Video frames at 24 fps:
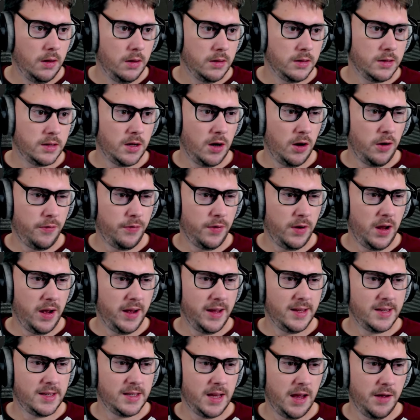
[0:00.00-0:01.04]
Start off
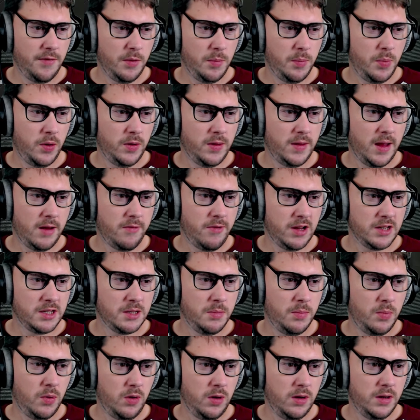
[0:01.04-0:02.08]
97, put dead rats
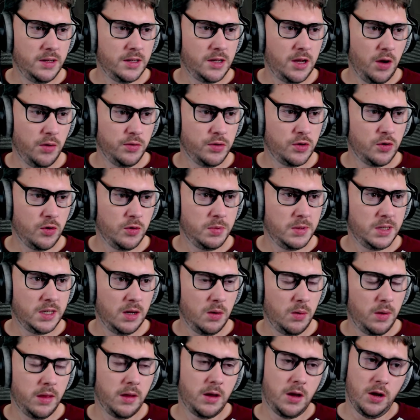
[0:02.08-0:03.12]
and boilers, ghost orb,
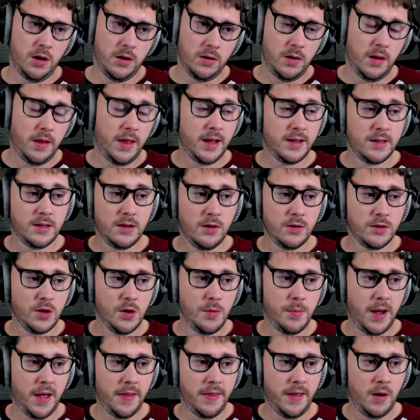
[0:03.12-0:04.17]
silhouette the girl. Oh, that's not too
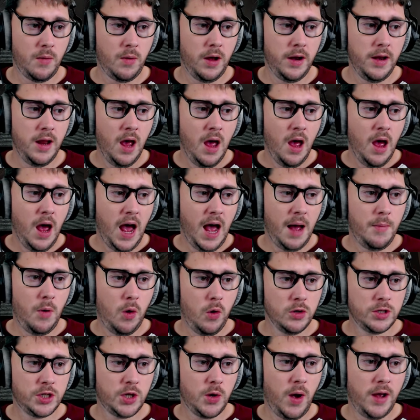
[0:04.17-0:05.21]
bad, that one.
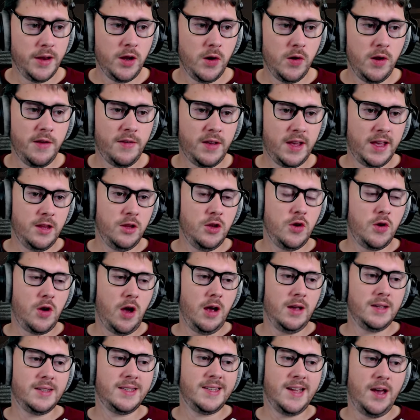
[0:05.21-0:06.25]
Also, I don't know, can you
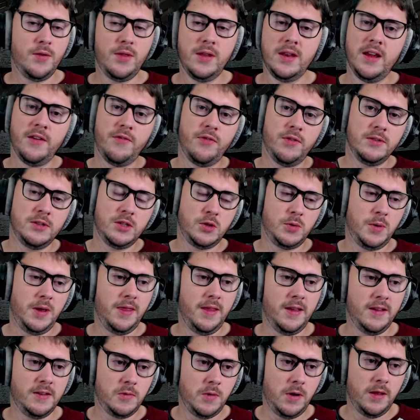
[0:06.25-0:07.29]
guys tell the difference between
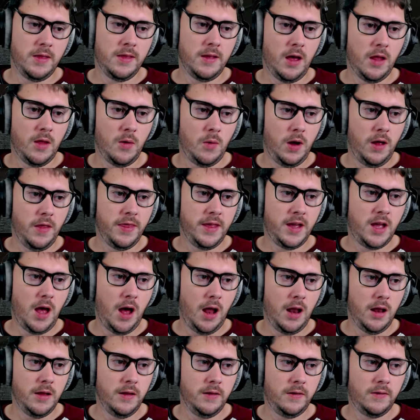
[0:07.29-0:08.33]
this one and the other one, the
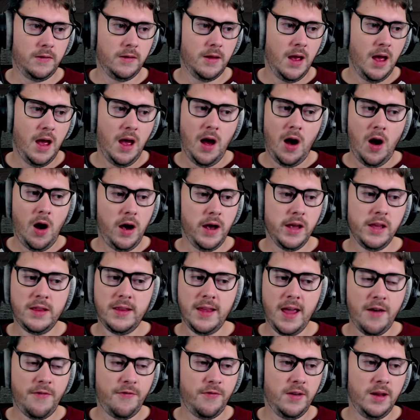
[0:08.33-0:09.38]
colors? I
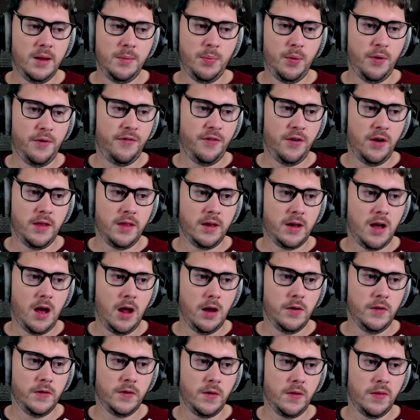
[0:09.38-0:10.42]
definitely prefer the
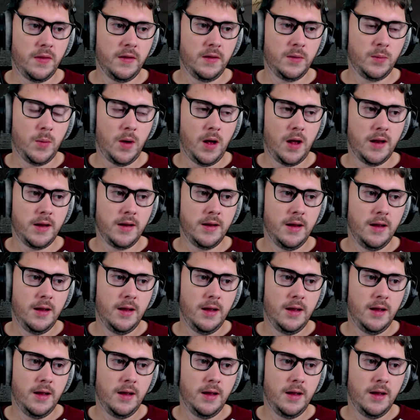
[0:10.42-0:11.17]
colors on this one.